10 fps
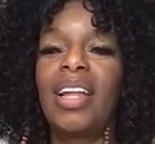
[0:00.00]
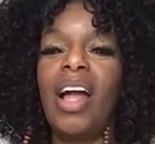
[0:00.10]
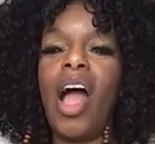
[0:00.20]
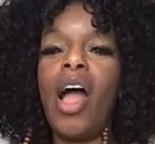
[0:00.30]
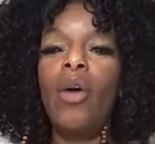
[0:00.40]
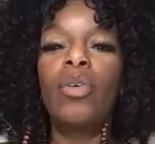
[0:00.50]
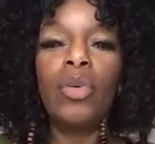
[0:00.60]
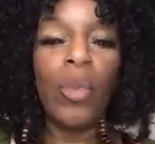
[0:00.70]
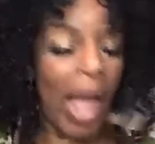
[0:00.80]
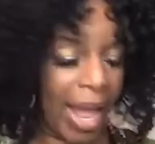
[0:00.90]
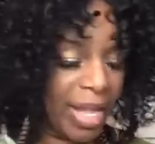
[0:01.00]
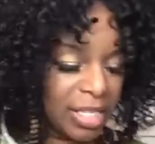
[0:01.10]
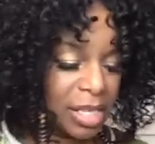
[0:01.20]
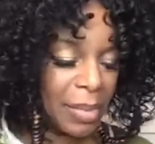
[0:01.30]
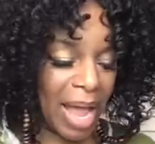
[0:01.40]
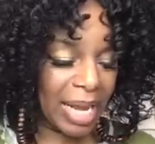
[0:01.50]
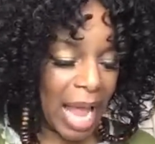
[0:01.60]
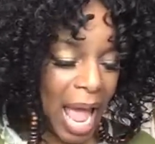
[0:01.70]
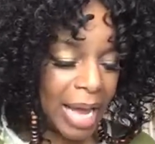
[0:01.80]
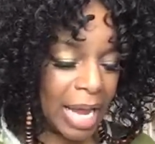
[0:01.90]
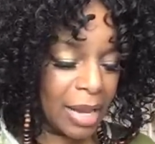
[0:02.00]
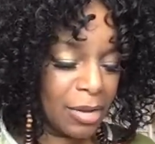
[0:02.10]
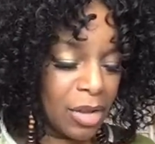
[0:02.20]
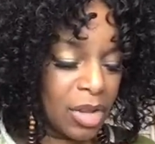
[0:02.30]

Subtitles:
Oh, wait. Somebody got it.